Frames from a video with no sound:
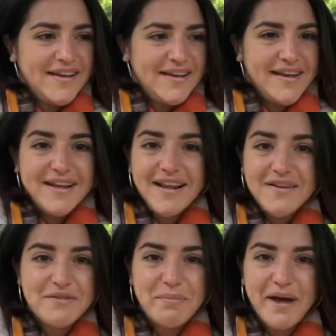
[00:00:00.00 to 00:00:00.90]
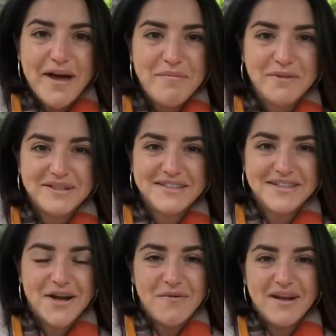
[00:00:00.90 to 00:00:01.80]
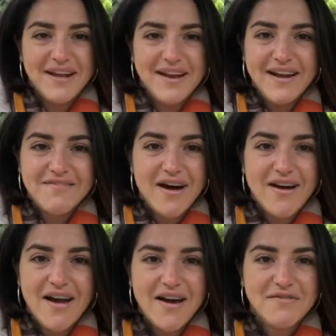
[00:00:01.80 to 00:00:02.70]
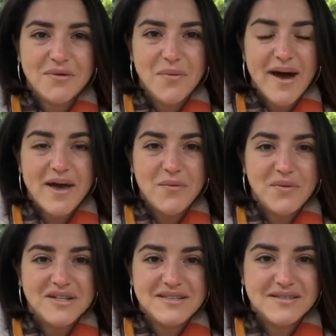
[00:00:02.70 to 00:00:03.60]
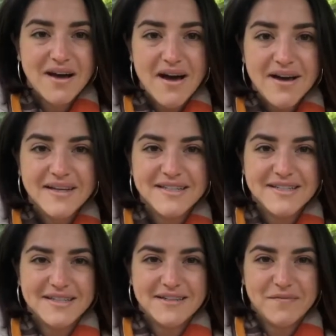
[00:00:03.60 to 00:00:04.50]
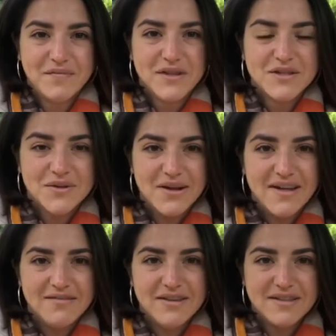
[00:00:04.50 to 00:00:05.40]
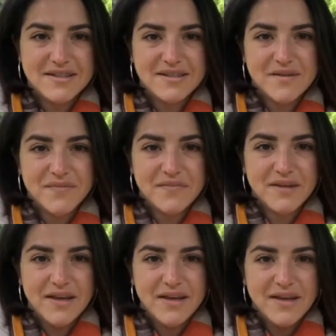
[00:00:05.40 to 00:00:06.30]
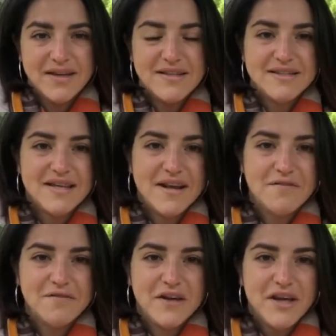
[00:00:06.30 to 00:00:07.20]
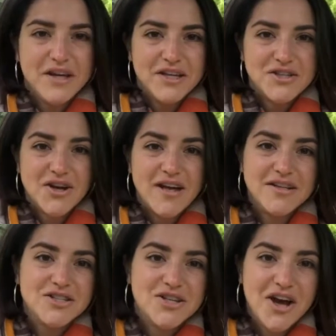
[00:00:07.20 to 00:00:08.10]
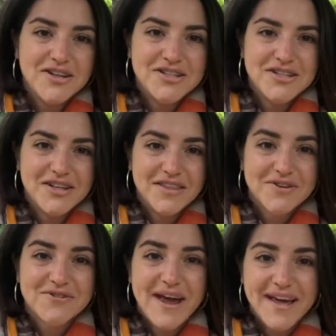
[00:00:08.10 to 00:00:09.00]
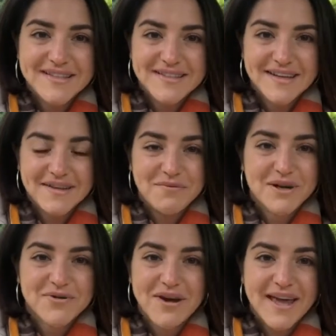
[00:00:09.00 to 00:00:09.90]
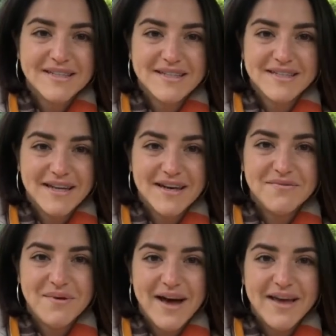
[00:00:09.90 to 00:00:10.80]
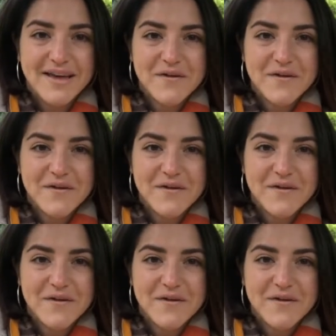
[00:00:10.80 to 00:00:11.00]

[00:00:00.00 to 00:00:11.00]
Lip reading: live the purpose, and live our life the way we're designed to live it. Instead of trying to judge the creator, that we're created a certain way,